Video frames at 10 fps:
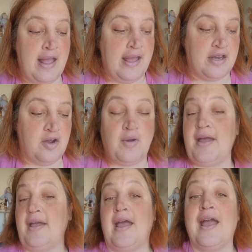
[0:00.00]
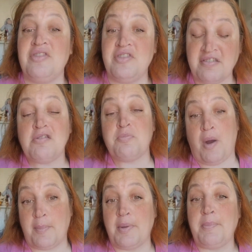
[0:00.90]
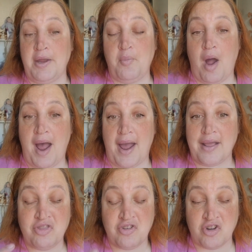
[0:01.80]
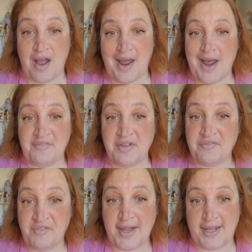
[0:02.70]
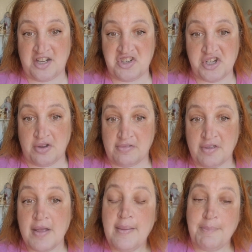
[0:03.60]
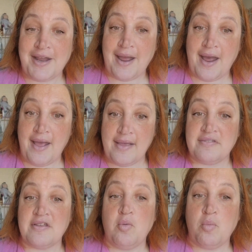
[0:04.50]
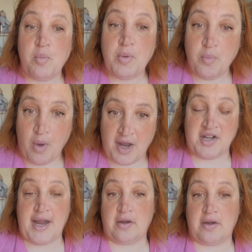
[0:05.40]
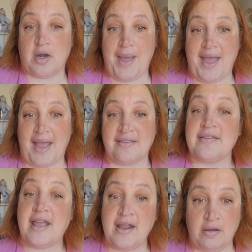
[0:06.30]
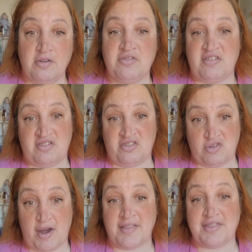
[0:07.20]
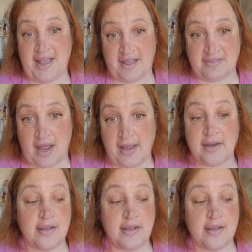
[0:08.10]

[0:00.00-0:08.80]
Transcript: You know what? And this is probably why they're not having fading issues. Because when we water down our paints, it loses its strength against light.